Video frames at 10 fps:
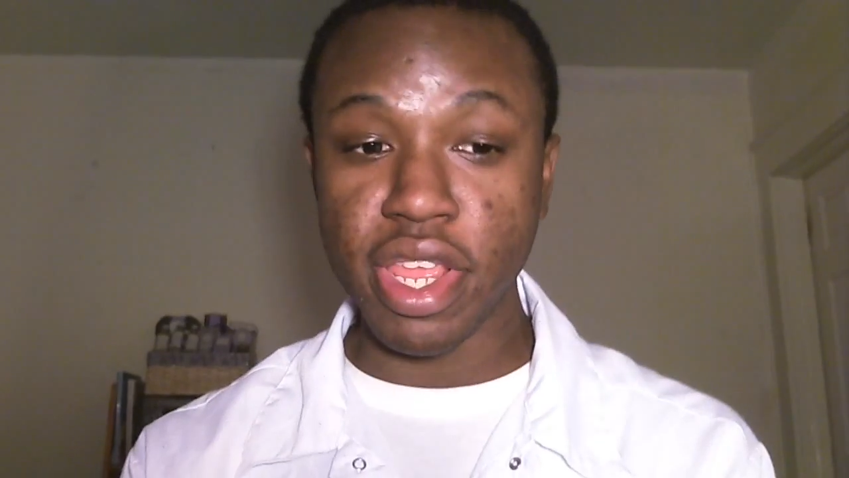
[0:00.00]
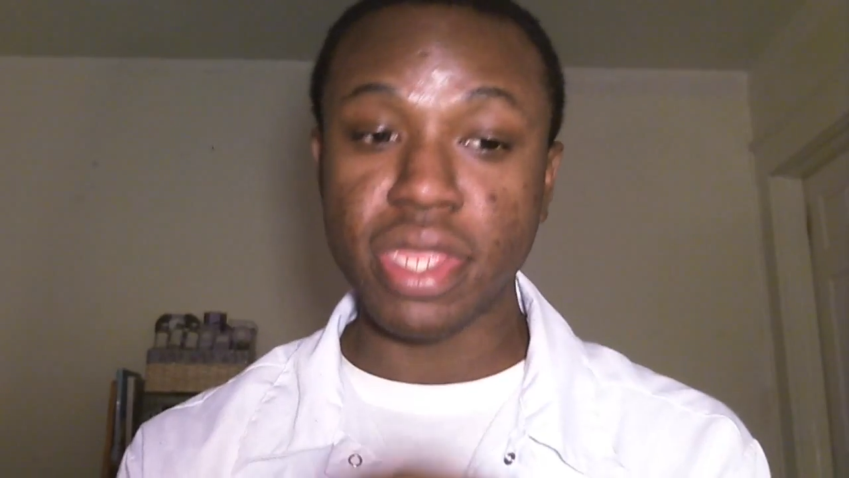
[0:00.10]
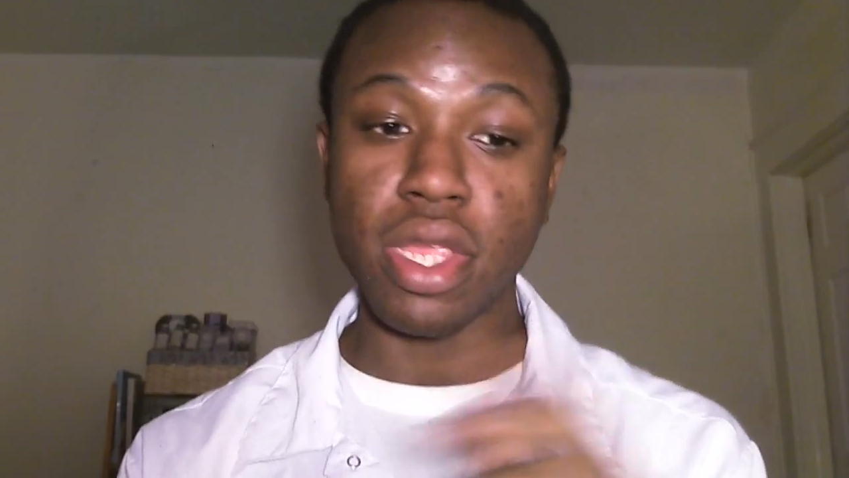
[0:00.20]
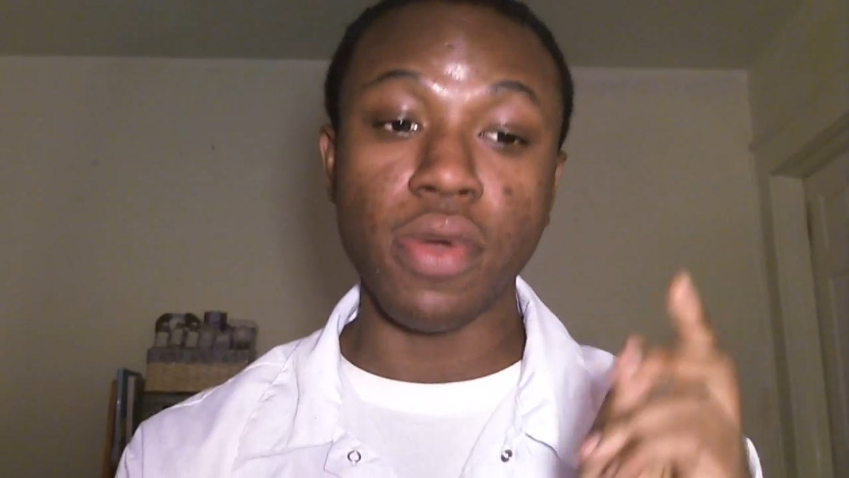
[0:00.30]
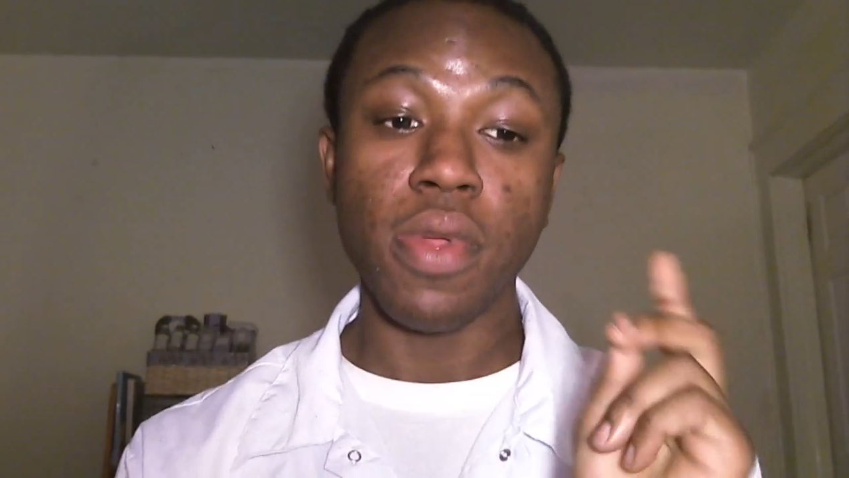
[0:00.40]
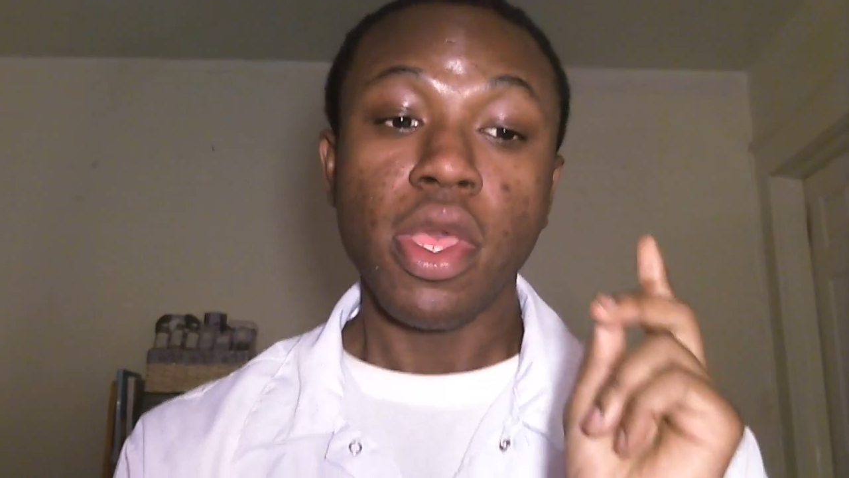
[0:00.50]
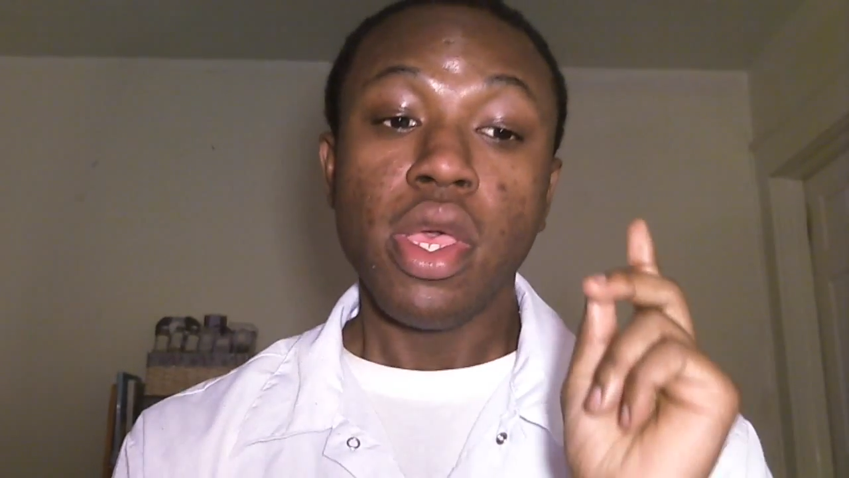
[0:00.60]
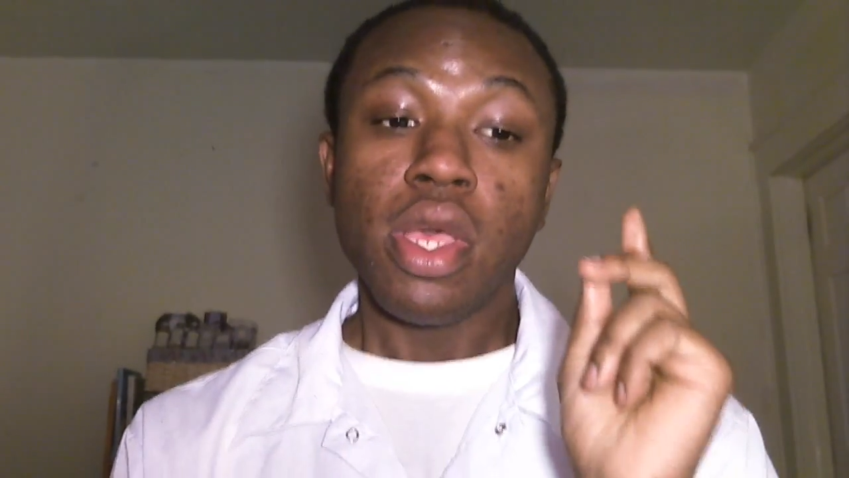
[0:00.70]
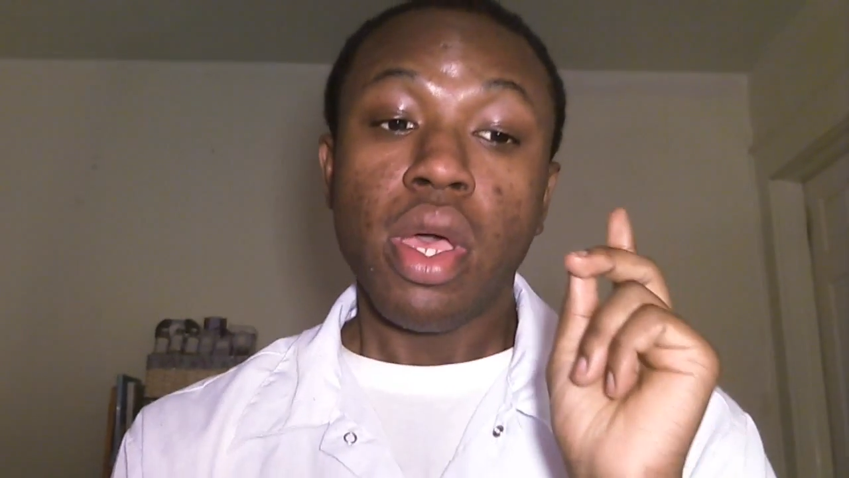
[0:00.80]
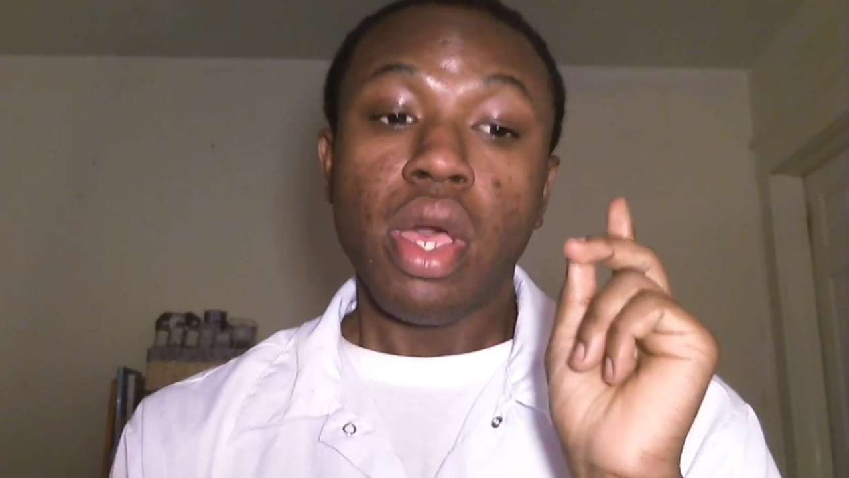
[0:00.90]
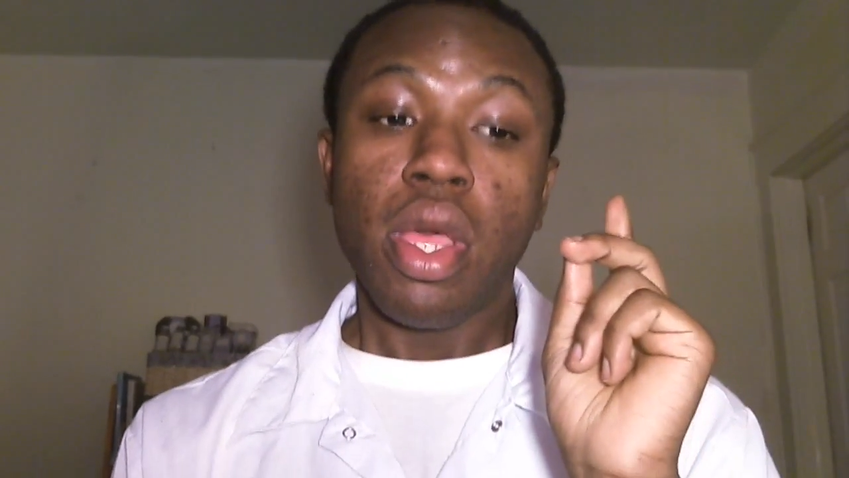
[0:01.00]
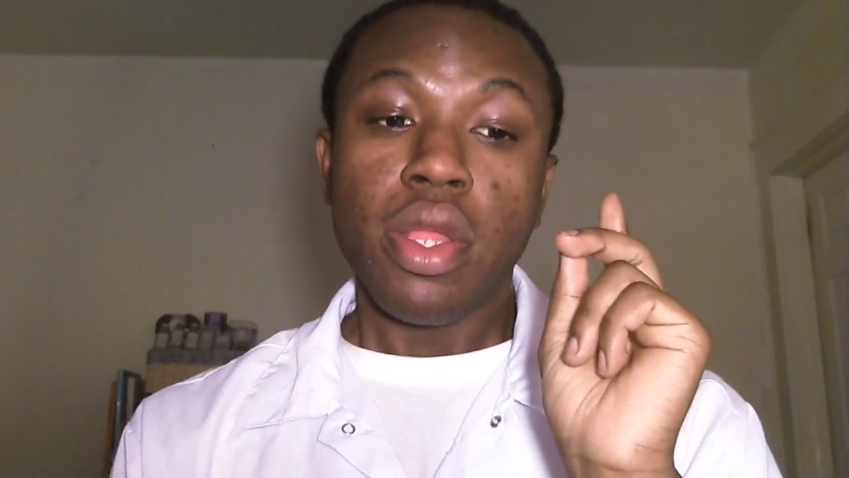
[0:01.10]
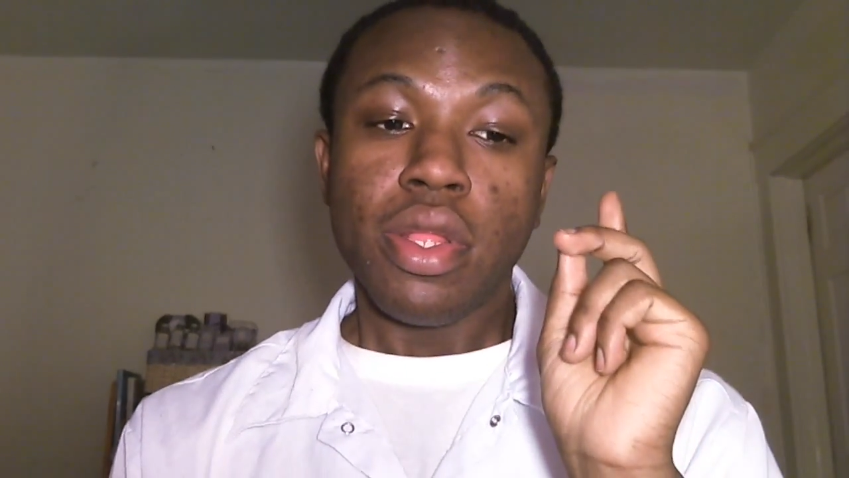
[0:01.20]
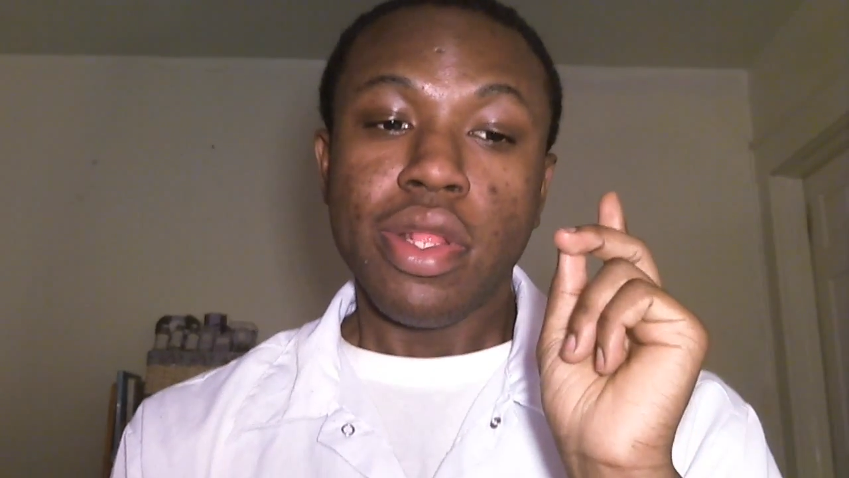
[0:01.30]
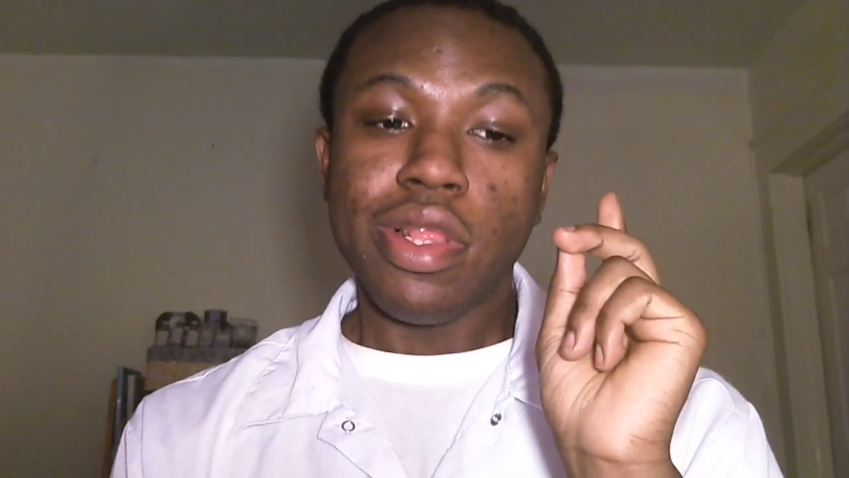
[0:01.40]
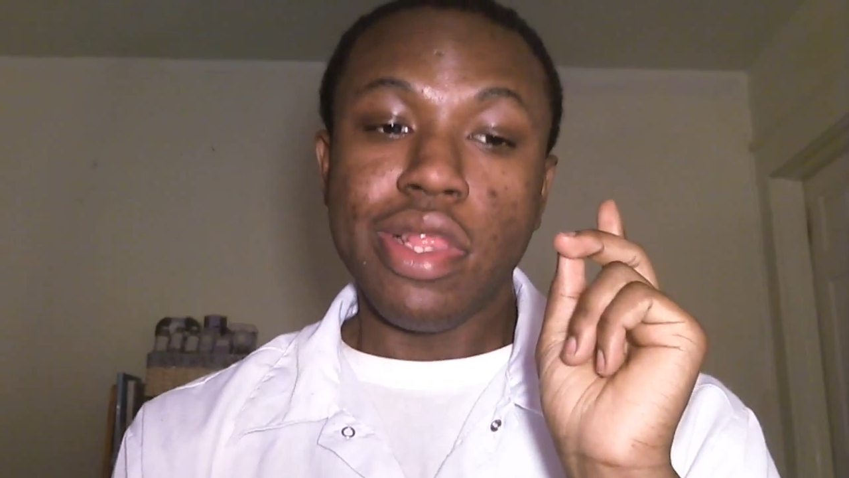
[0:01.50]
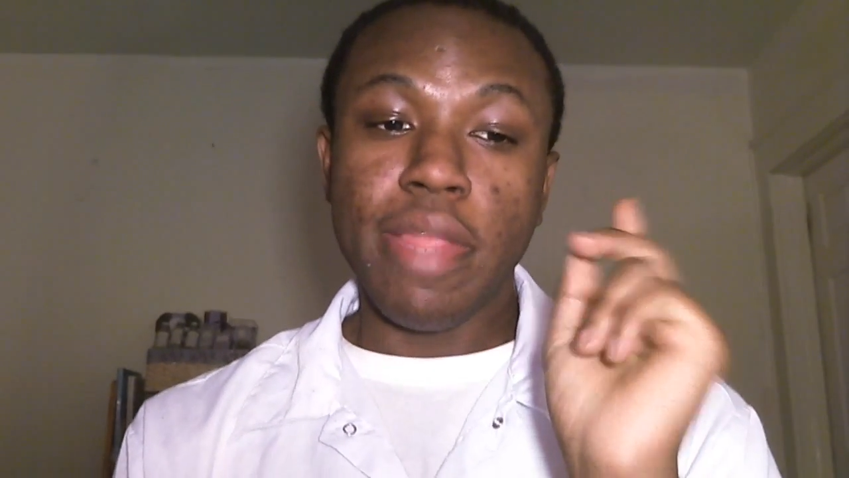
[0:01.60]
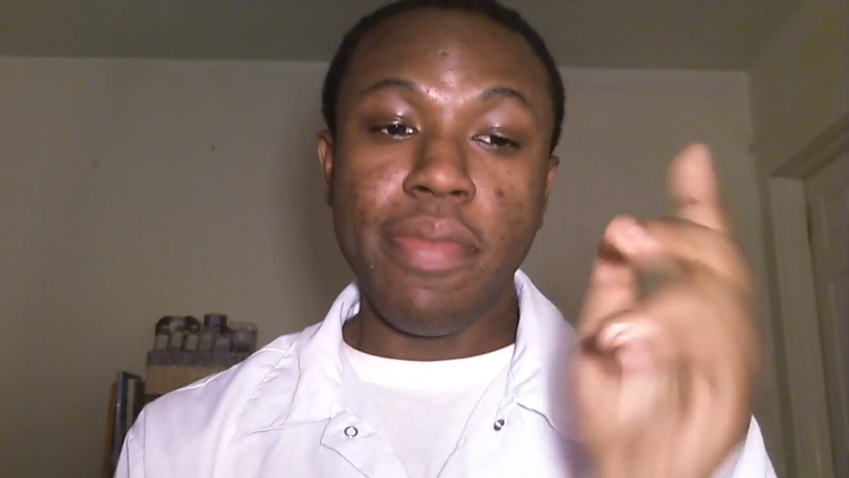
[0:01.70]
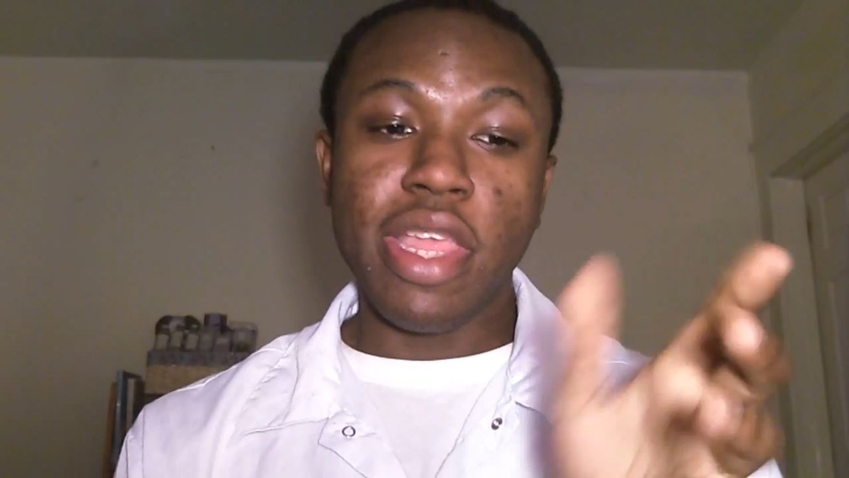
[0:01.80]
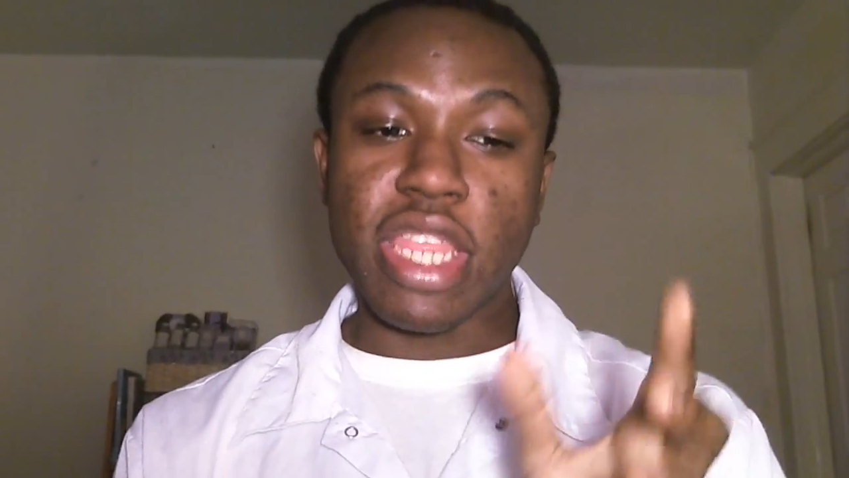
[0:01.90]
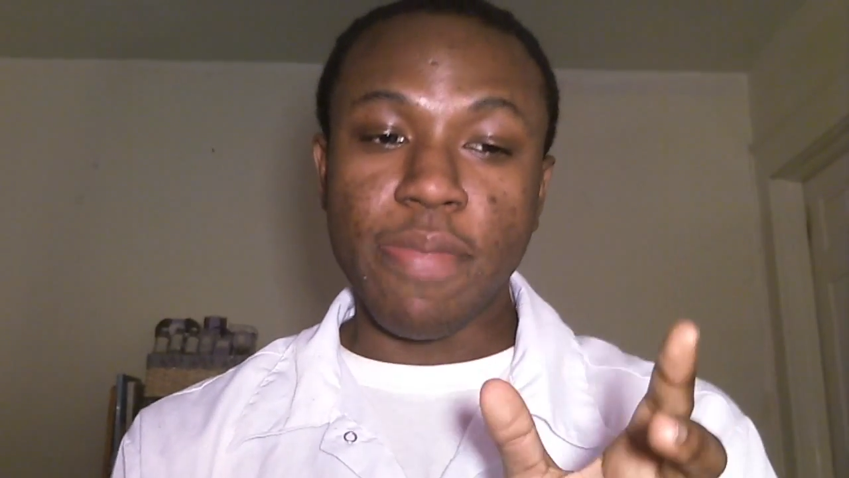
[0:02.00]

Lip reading: So let me look at